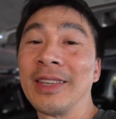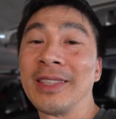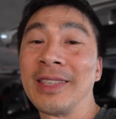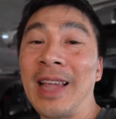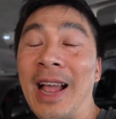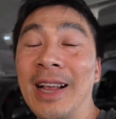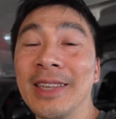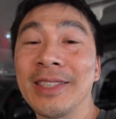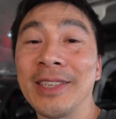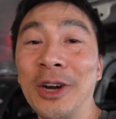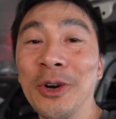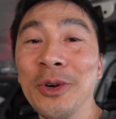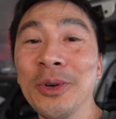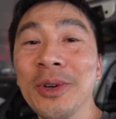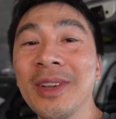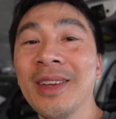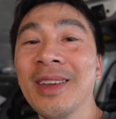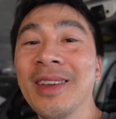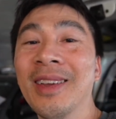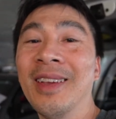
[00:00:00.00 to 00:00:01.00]
stands out,
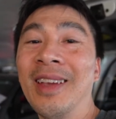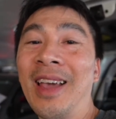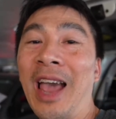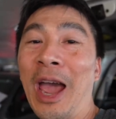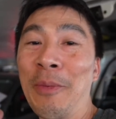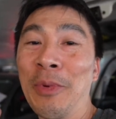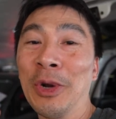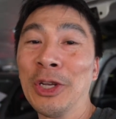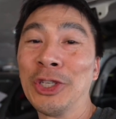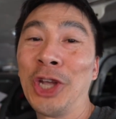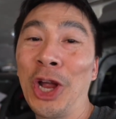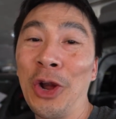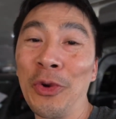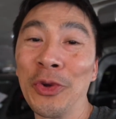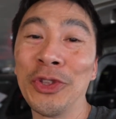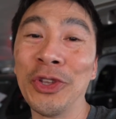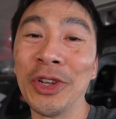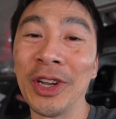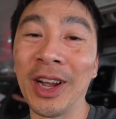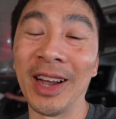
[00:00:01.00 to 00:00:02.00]
and I'm going to share
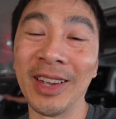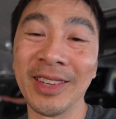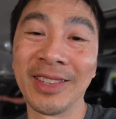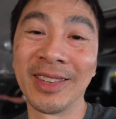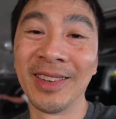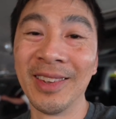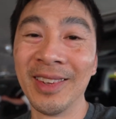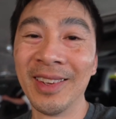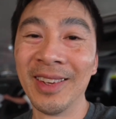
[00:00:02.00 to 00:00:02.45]
with you guys.